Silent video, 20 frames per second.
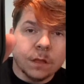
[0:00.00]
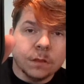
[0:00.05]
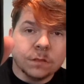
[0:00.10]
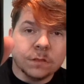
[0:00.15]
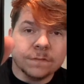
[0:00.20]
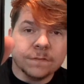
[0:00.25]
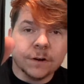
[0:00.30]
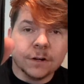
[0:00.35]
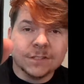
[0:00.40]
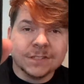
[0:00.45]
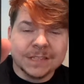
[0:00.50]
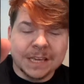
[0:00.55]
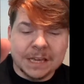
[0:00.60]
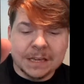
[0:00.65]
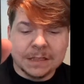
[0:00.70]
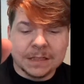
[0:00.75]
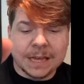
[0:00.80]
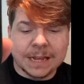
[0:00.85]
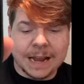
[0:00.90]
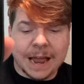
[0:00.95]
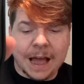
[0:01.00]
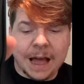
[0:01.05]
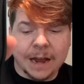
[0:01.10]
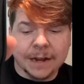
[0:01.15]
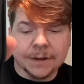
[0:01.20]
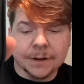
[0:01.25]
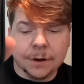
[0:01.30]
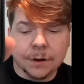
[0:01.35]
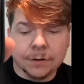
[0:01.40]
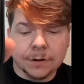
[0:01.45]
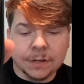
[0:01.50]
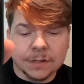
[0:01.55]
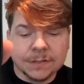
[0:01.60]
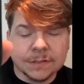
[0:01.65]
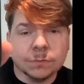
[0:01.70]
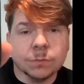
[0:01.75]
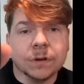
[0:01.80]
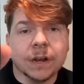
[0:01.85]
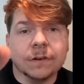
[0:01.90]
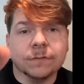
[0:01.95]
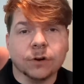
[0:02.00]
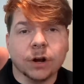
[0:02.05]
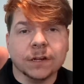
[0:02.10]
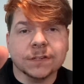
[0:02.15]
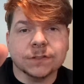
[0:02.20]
The first thing that I noticed whenever I